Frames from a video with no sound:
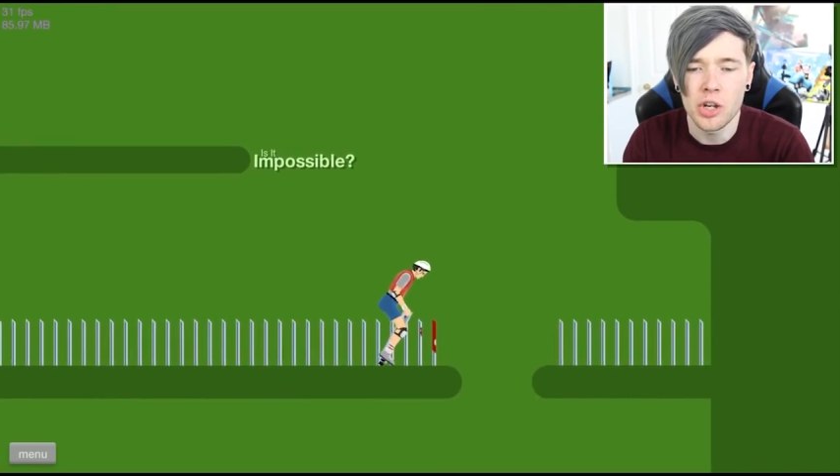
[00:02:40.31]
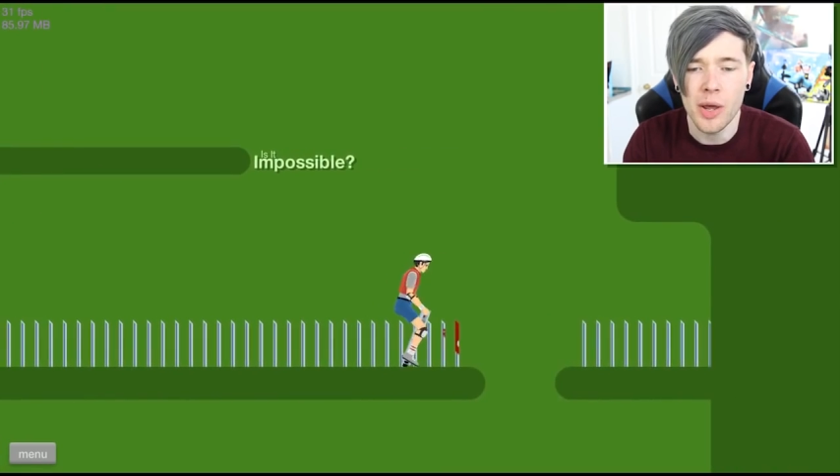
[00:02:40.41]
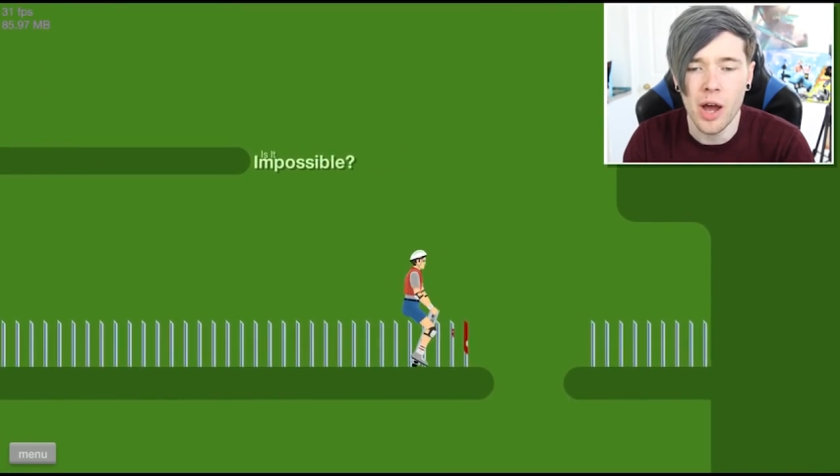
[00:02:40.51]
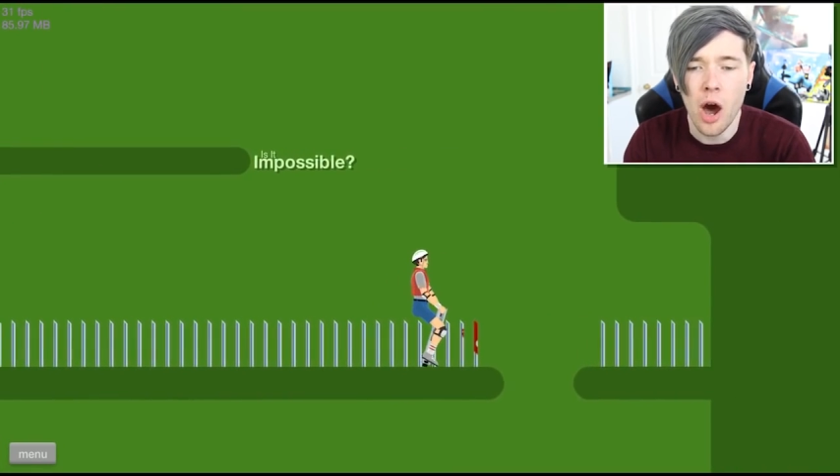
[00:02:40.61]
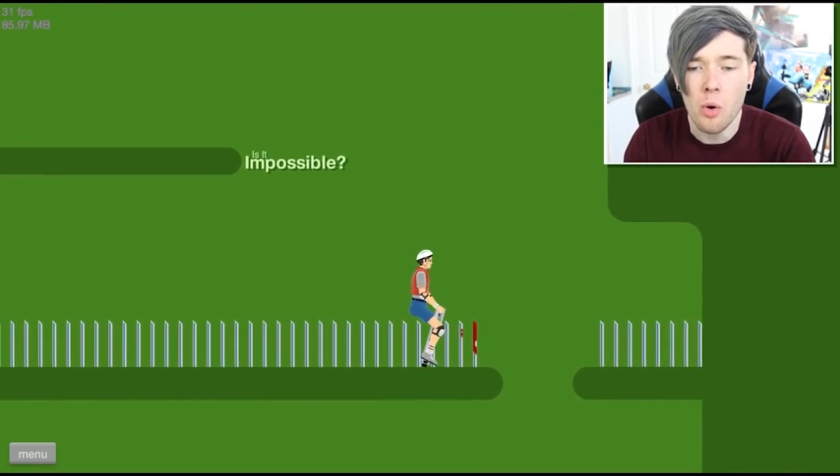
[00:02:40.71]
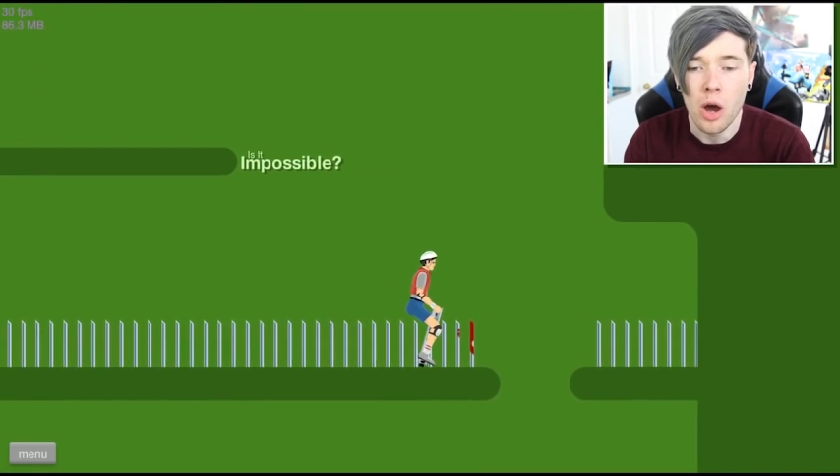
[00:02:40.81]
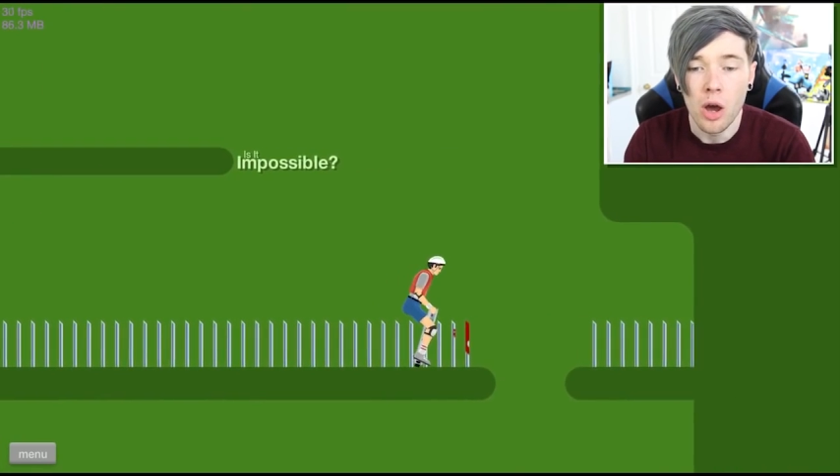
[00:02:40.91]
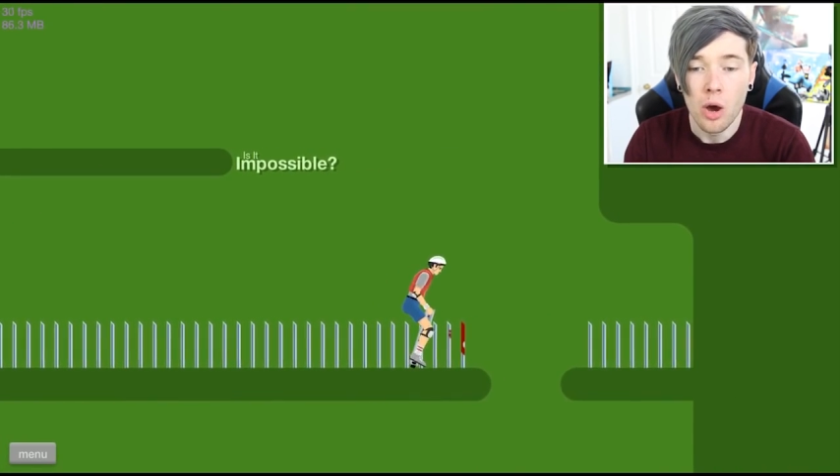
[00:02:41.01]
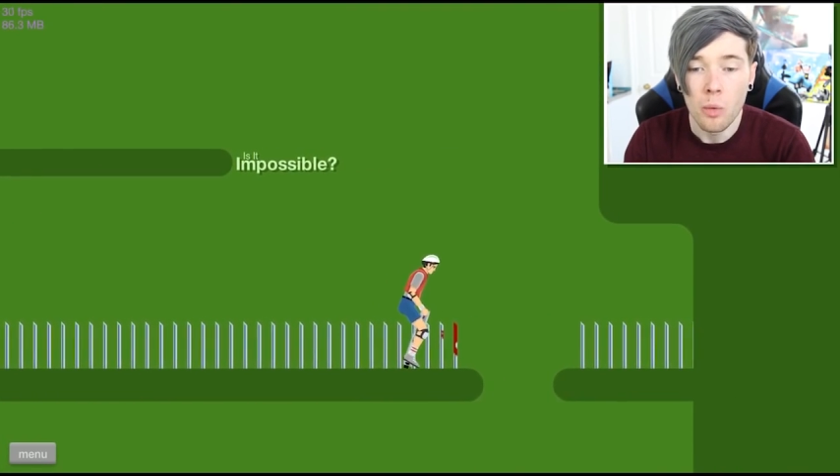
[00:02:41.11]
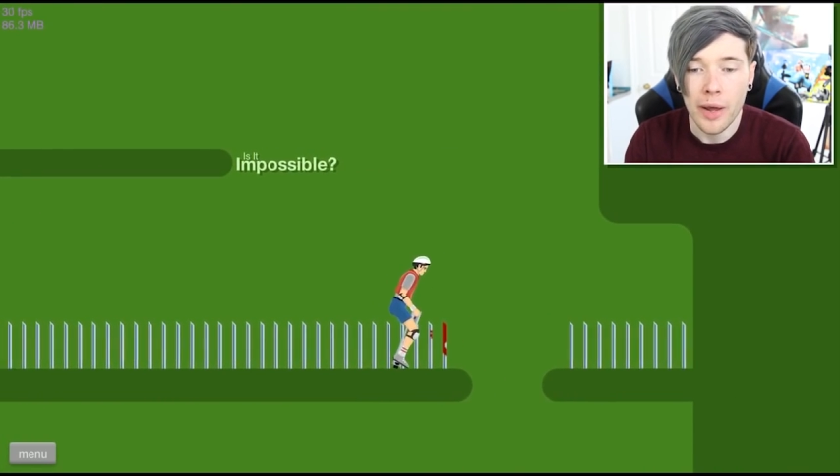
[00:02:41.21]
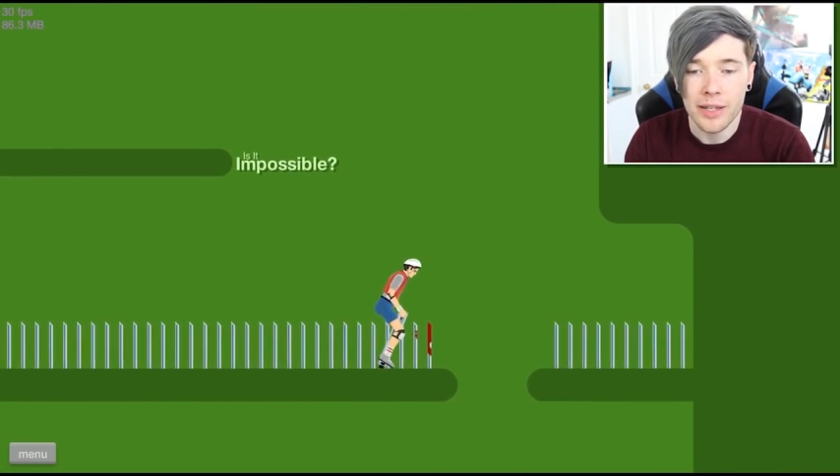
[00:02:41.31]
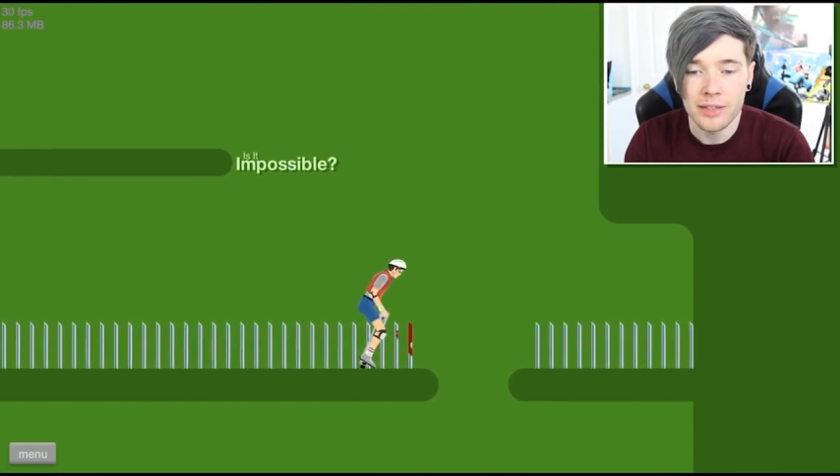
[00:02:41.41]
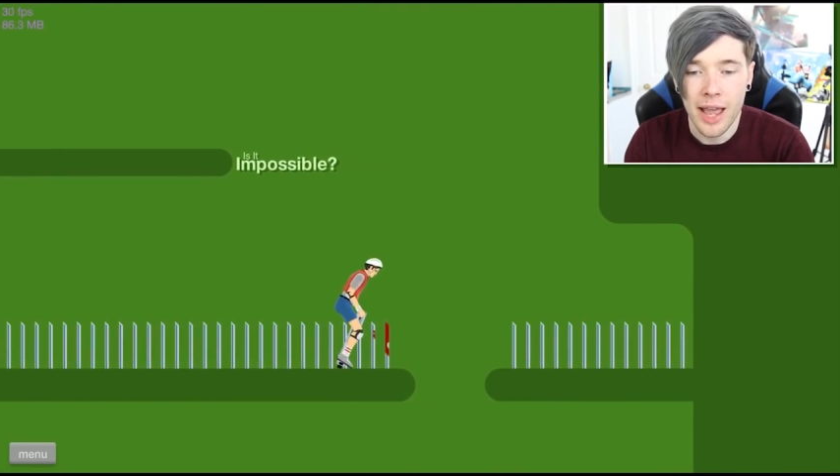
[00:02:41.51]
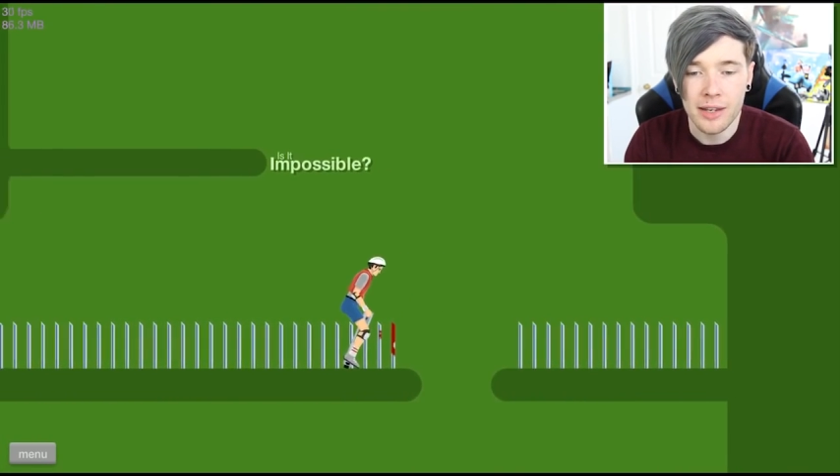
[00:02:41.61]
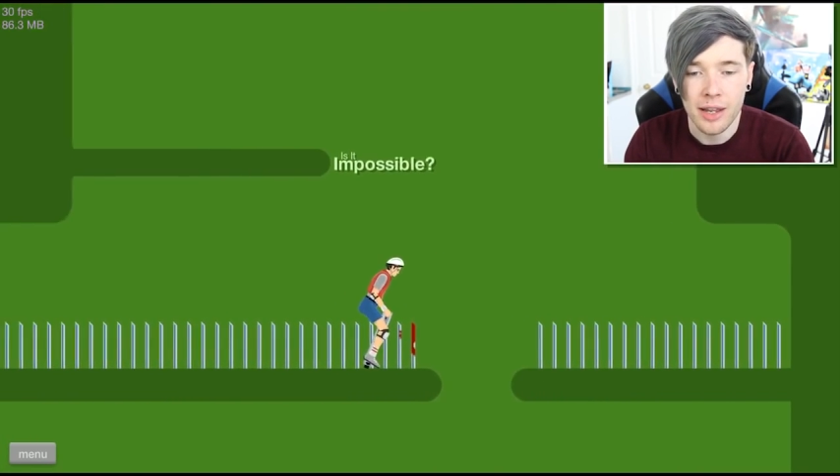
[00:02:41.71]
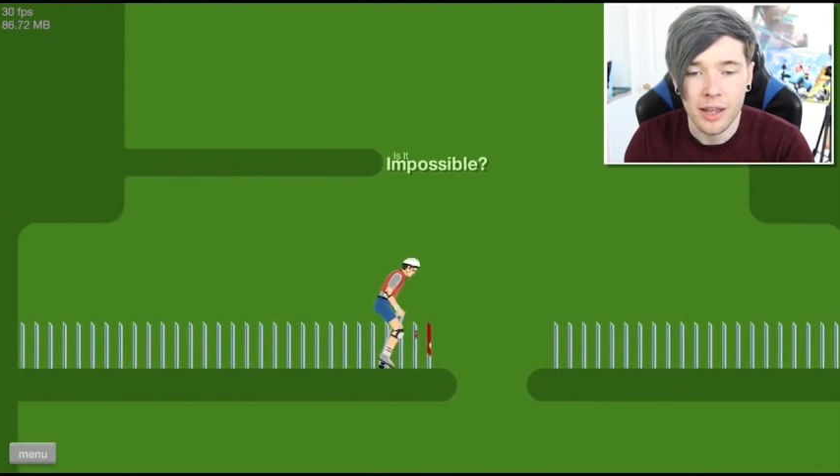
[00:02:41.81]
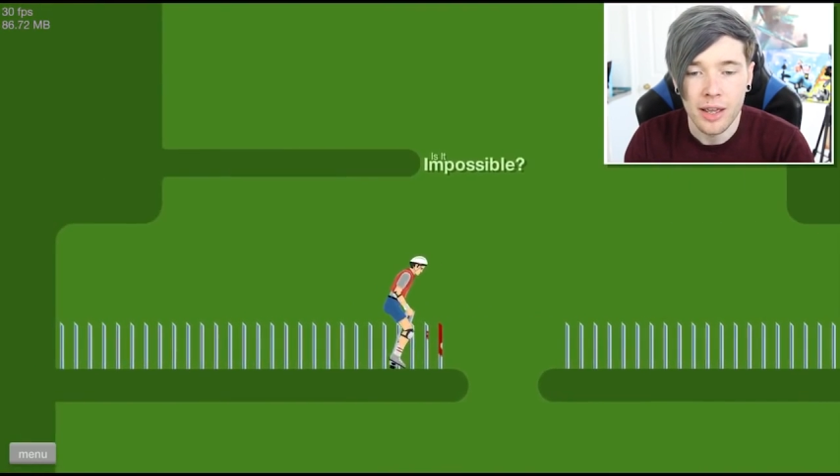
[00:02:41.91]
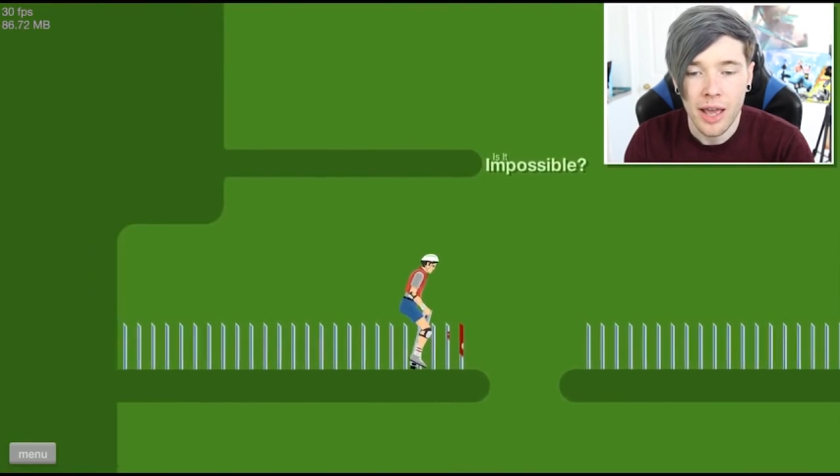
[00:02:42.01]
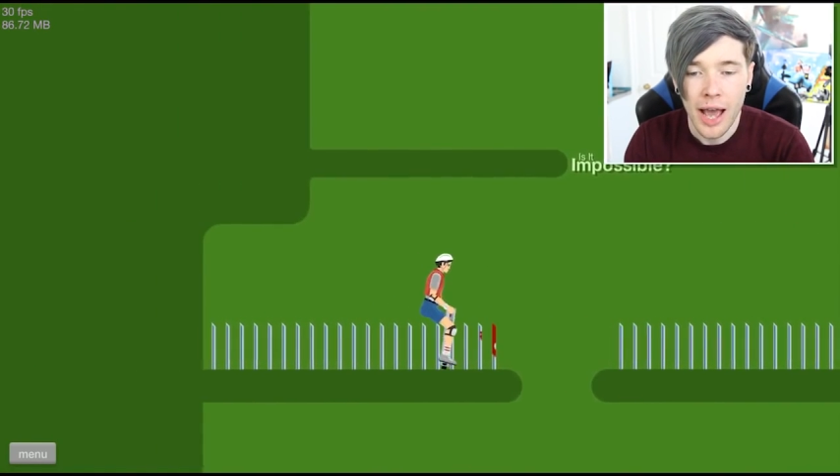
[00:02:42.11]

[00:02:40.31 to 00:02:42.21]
You could do it. Oh, wait, he's standing.